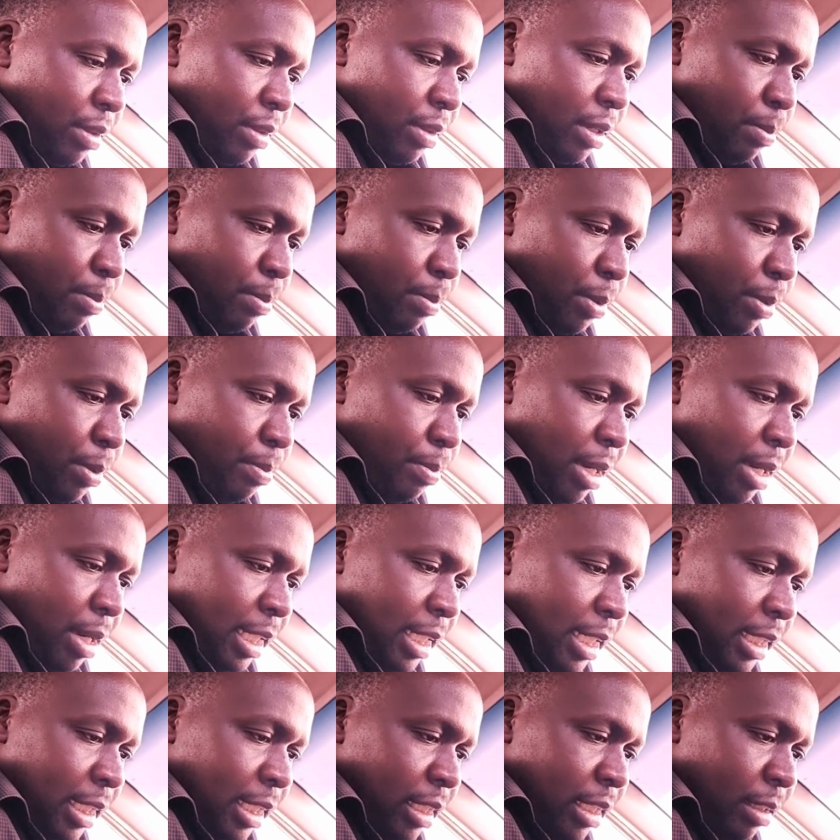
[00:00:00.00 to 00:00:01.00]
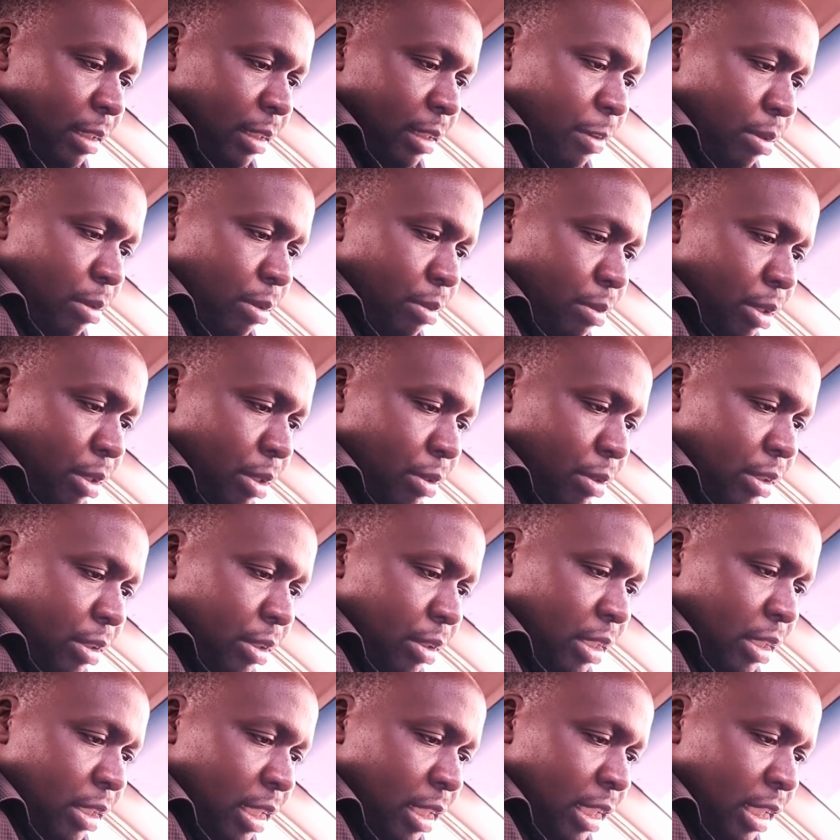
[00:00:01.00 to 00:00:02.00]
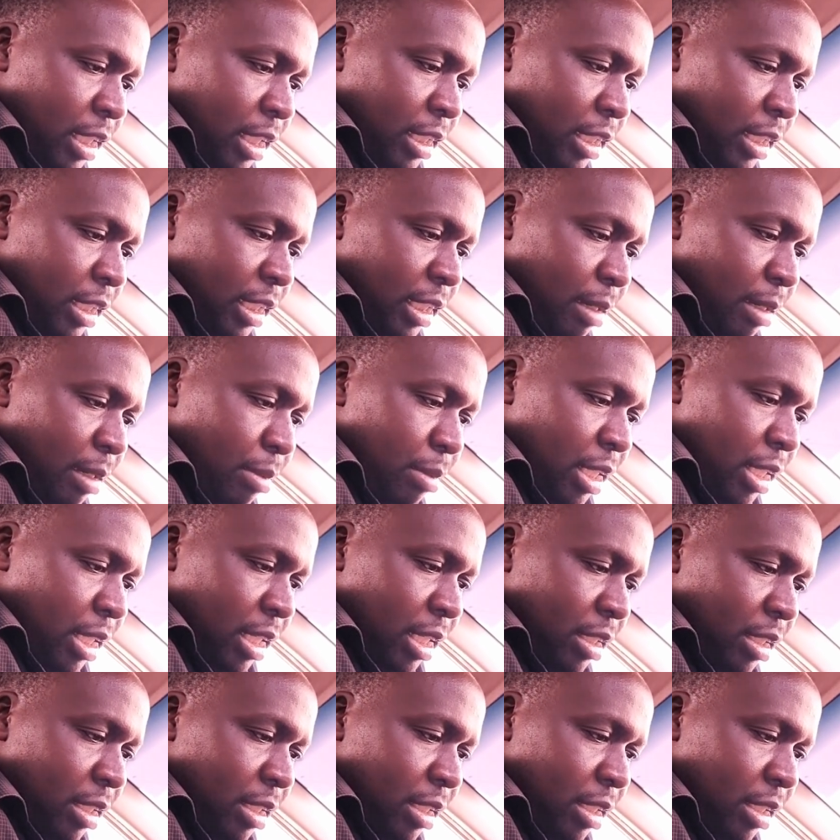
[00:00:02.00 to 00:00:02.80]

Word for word: proper heating phenomenon. Heating temperature